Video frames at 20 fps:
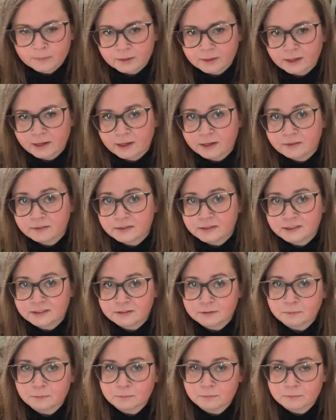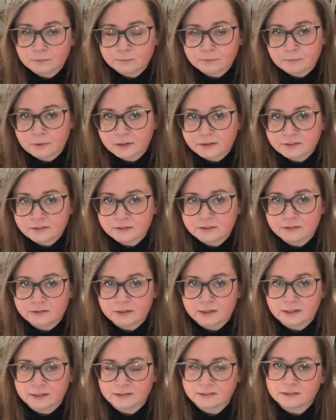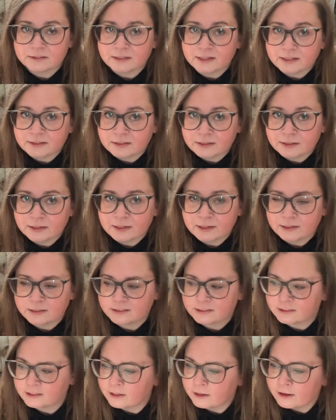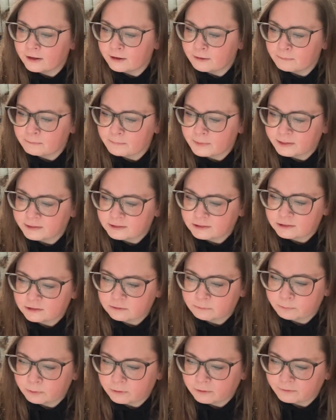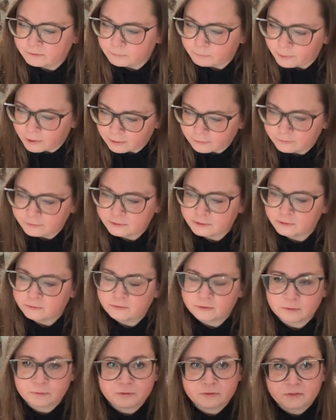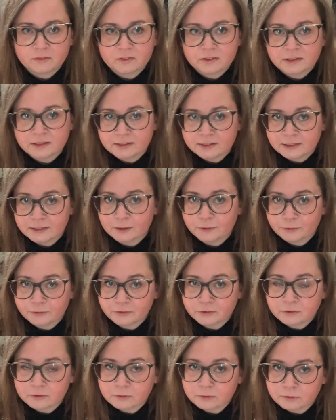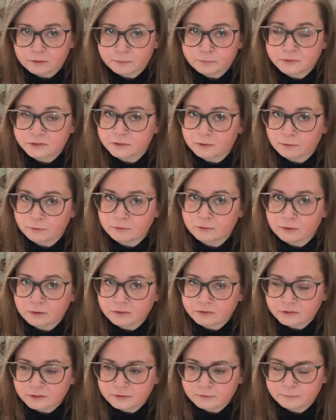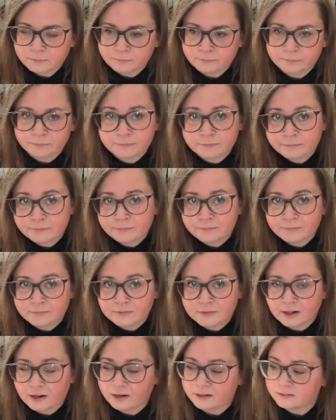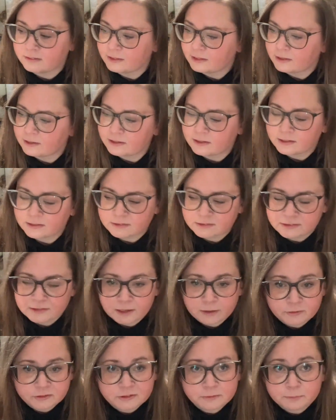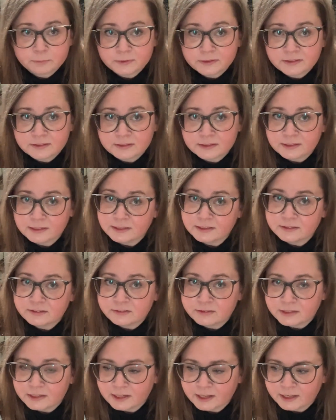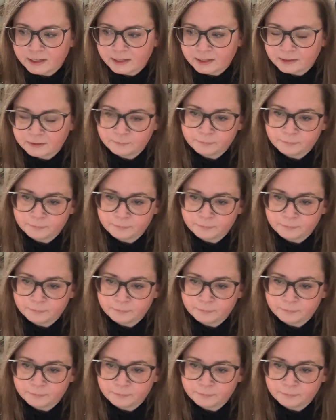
And this master is getting his magical power from feeding on the corpse of God. I think it sounds pretty intriguing.